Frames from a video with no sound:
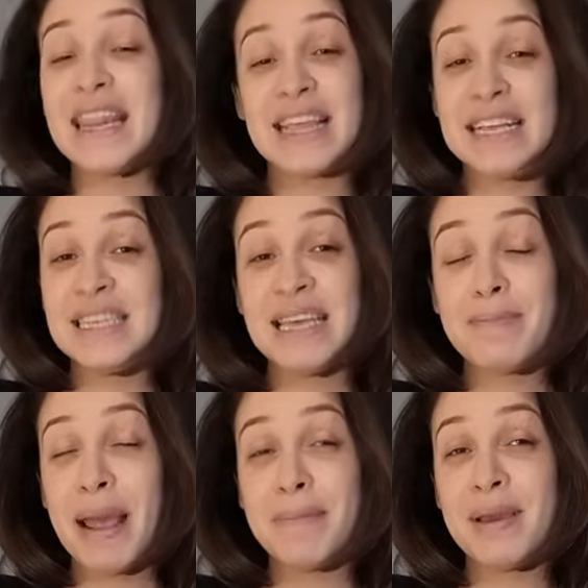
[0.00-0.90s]
these are the
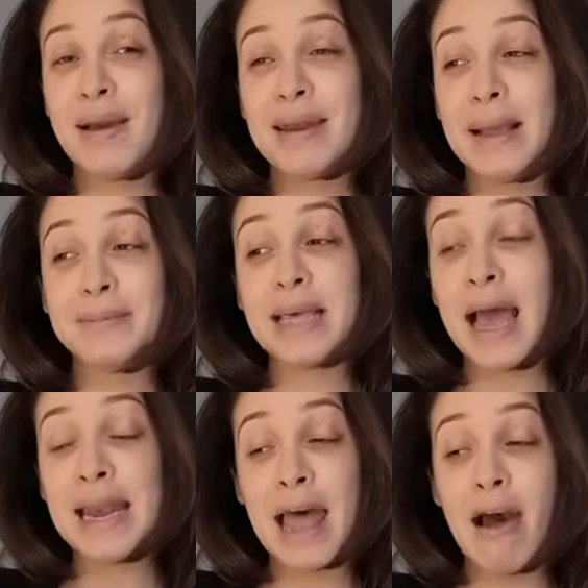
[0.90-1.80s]
baby girl names that I
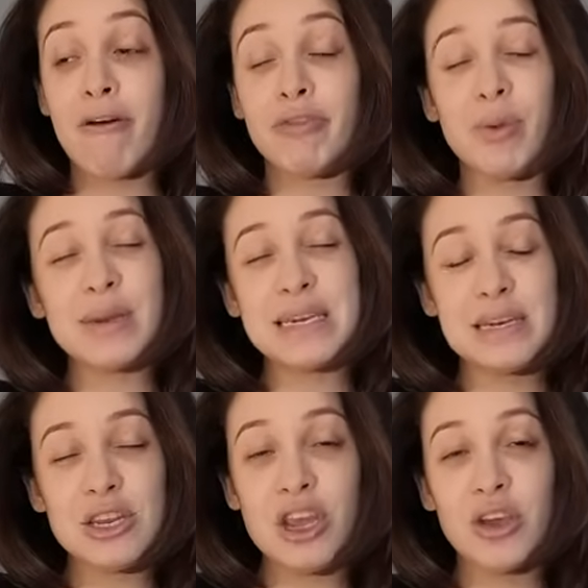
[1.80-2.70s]
love that we
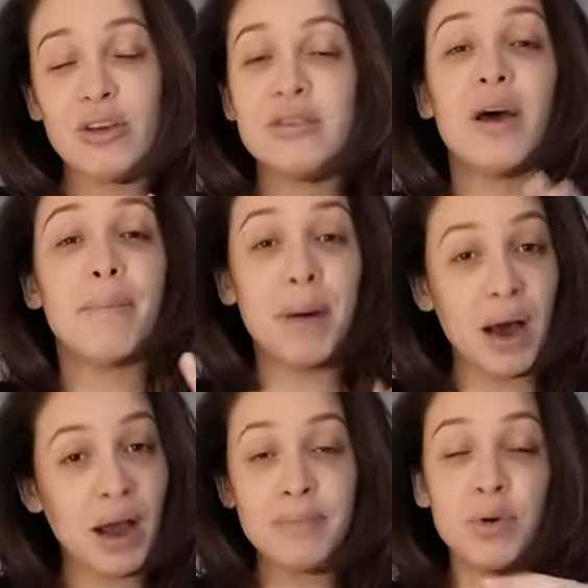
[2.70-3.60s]
didn't use, but
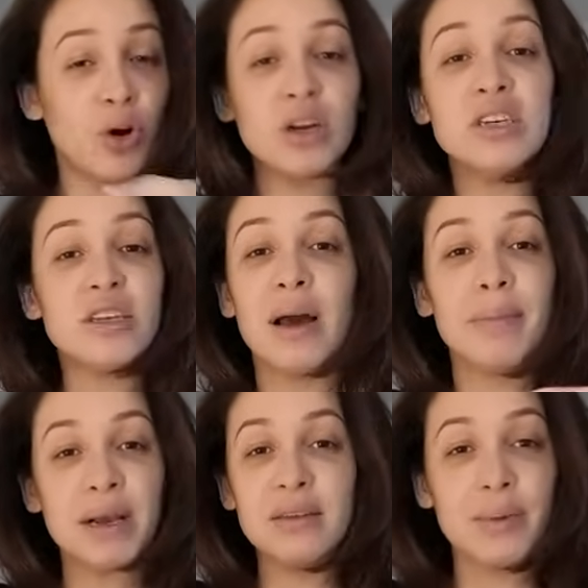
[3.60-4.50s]
I'm not going to do that
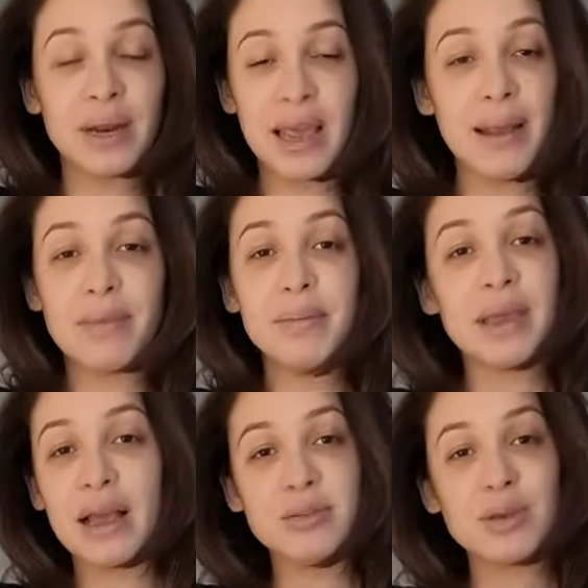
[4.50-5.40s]
because I want to keep them in
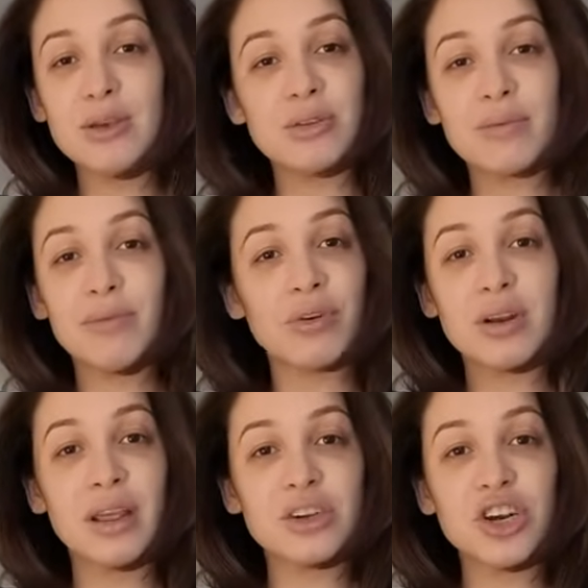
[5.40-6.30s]
case we use them for
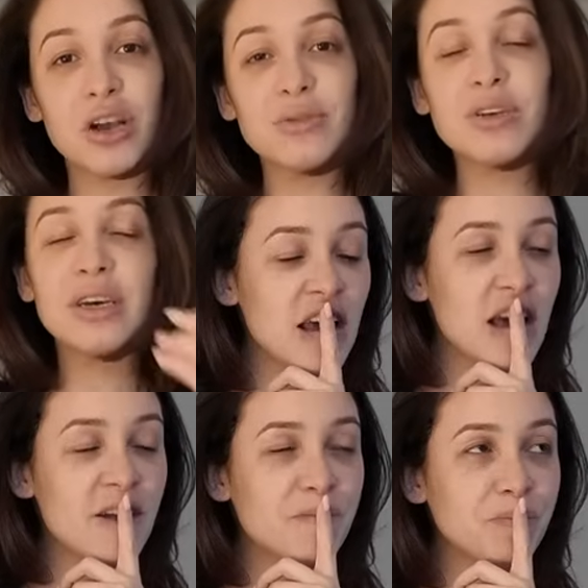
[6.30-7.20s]
another child.
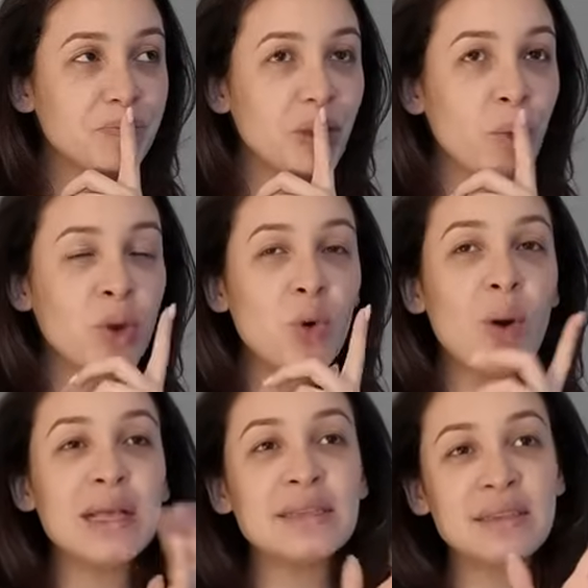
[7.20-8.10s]
We
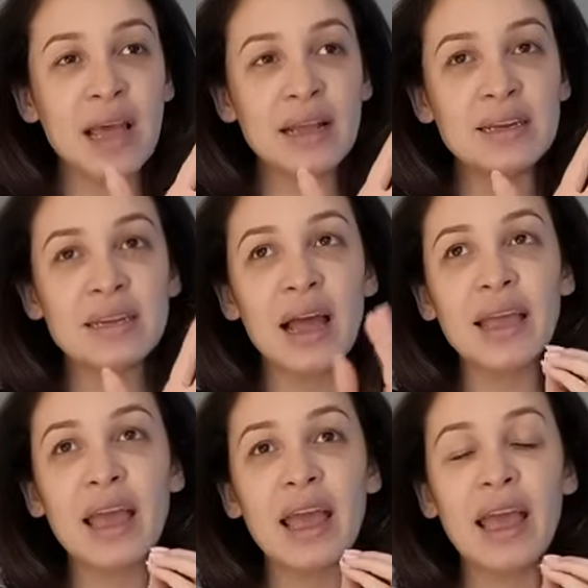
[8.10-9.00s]
always said, like,
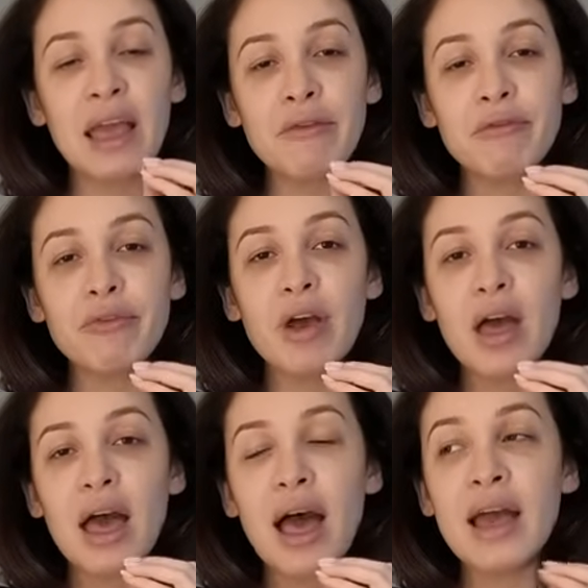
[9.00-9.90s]
if
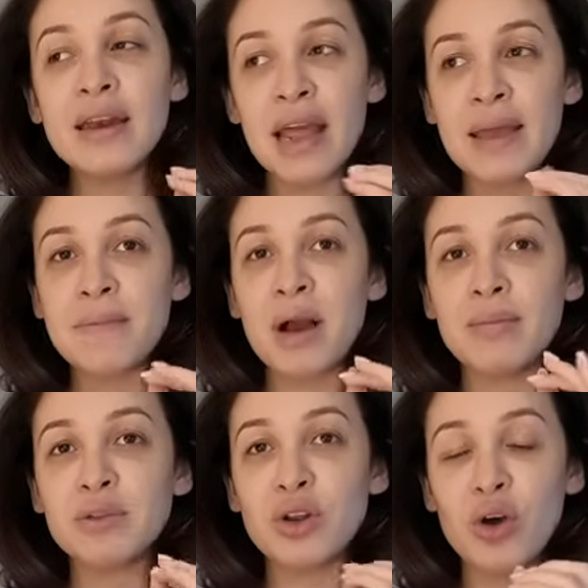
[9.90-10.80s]
a name
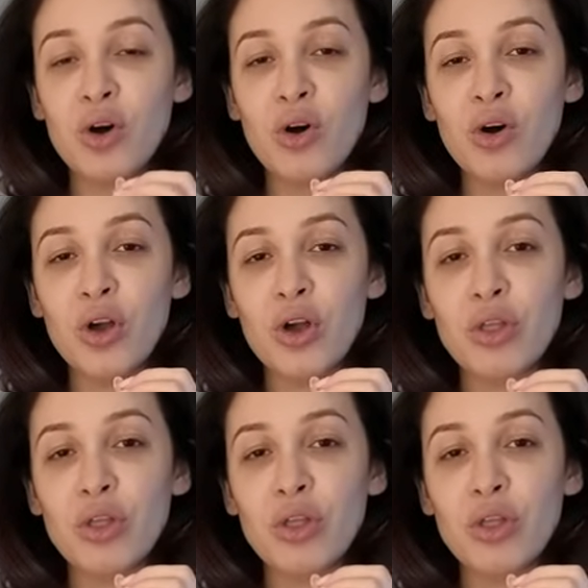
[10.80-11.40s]
comes along